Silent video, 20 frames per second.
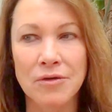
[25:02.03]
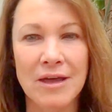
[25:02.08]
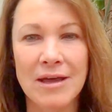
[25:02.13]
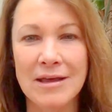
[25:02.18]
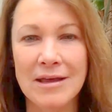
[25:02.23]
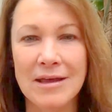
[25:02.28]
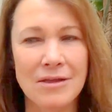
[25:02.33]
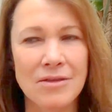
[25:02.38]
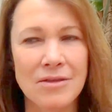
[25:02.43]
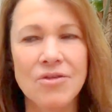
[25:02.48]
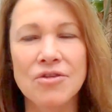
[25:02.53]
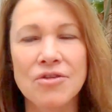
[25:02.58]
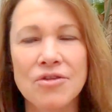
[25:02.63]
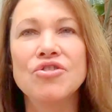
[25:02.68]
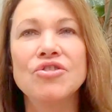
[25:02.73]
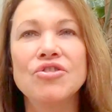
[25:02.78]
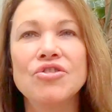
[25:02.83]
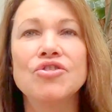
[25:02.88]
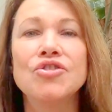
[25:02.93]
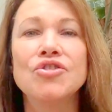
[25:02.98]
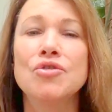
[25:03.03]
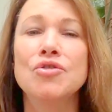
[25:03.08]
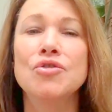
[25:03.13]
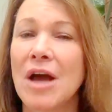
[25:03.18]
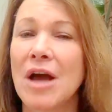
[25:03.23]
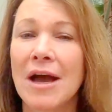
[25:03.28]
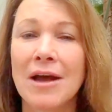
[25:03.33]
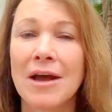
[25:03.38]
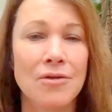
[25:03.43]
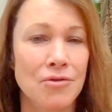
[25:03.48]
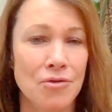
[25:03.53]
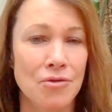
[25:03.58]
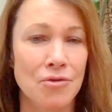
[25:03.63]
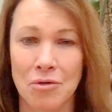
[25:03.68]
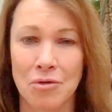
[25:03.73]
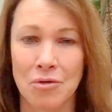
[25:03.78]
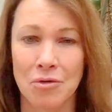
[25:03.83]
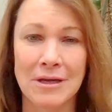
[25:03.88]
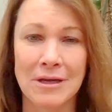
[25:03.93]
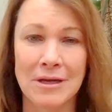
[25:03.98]
they're just too tired,
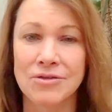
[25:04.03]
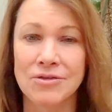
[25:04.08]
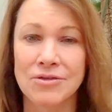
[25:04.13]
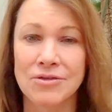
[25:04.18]
Orly,